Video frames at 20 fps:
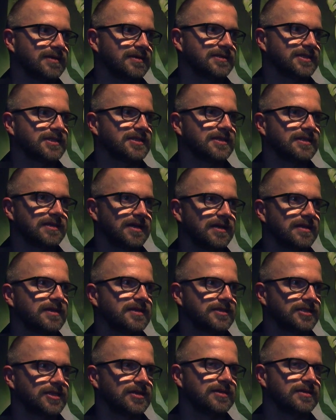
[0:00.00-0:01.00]
just another
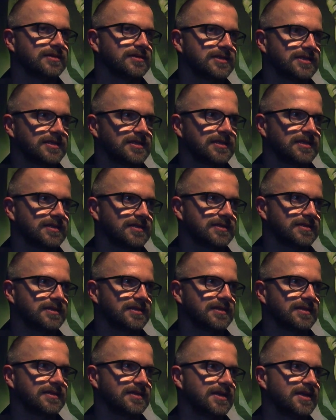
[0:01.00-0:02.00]
chance
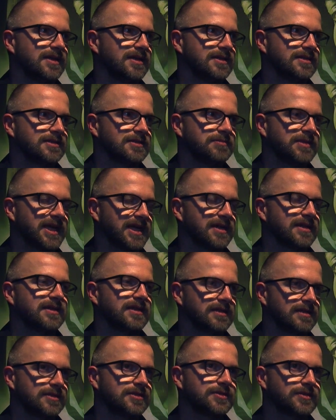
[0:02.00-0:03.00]
to make
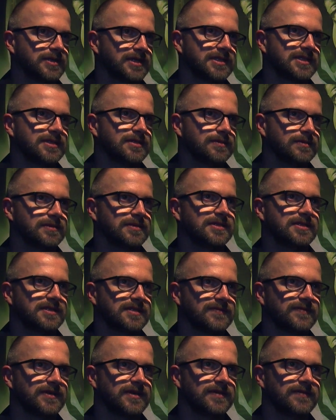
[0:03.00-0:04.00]
another choice in order to
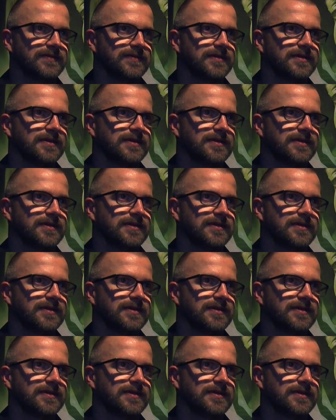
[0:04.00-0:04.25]
survive.